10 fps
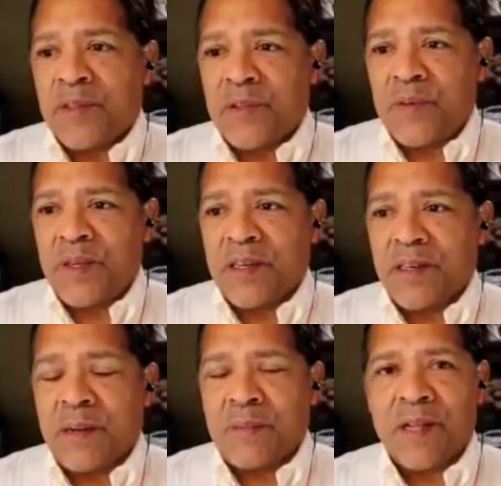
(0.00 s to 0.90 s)
through
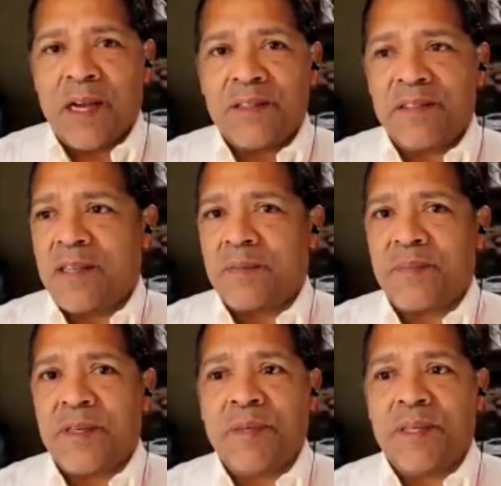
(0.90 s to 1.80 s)
here, and I'm glad you
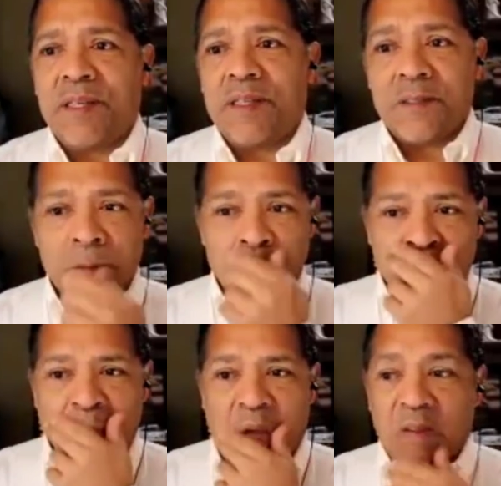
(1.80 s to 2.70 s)
stepped in because
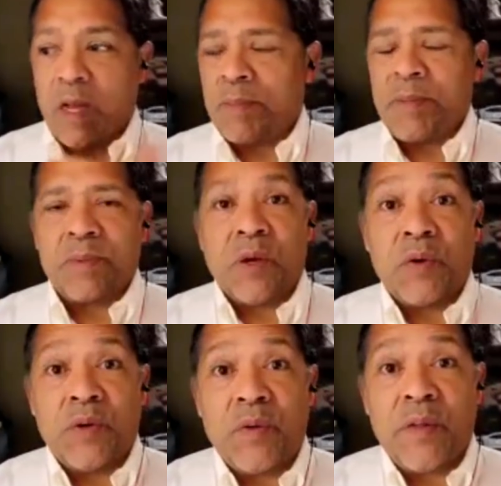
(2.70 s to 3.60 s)
a lot of people
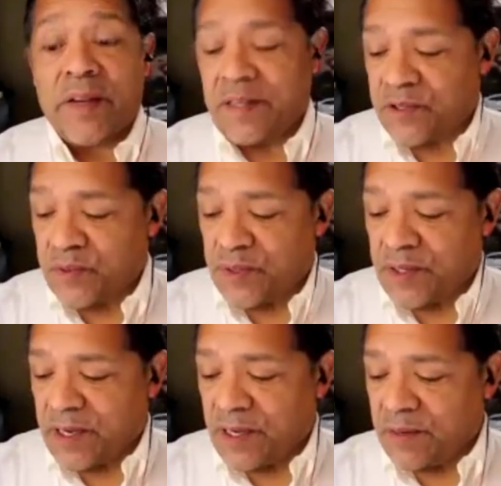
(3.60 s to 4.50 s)
don't know that
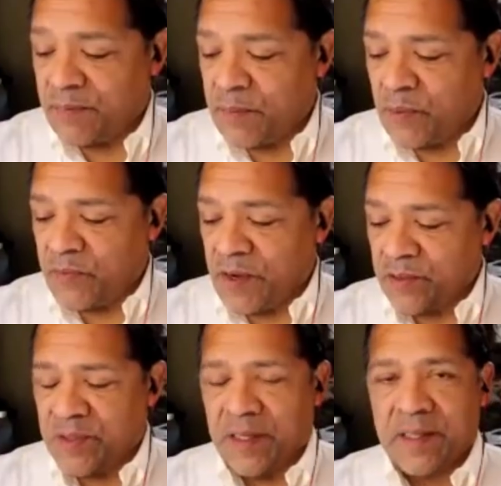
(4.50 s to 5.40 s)
history, and maybe we'll
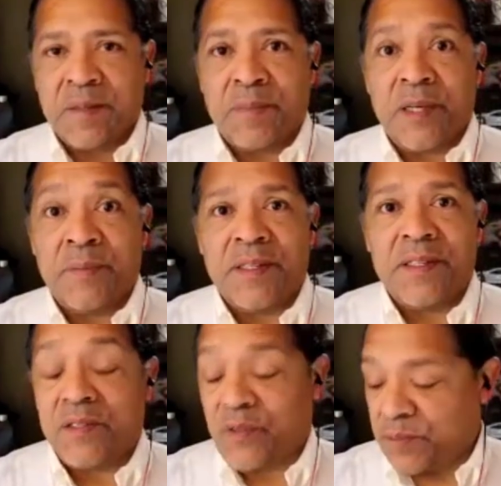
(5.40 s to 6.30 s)
find those links and put them in
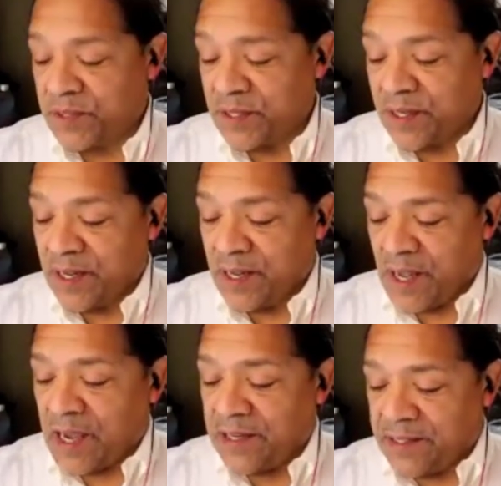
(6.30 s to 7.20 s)
the description.
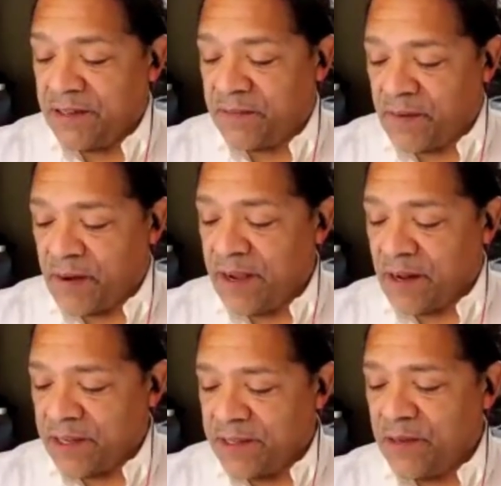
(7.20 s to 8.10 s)
I did
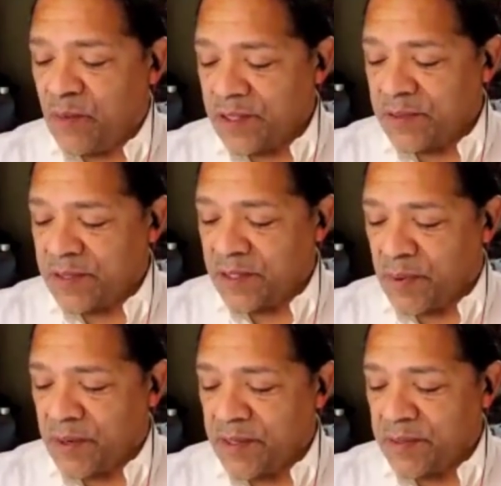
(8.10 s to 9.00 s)
watch this
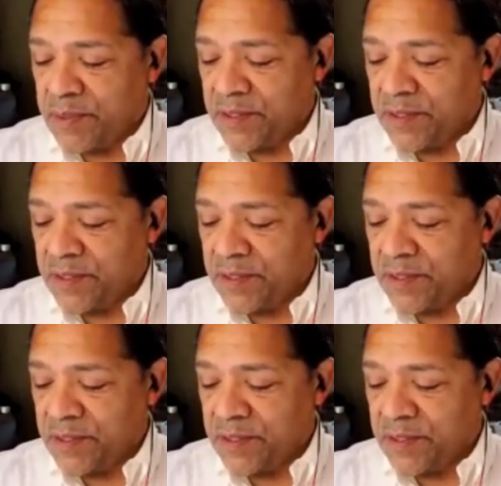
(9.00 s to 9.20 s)
part of this Bill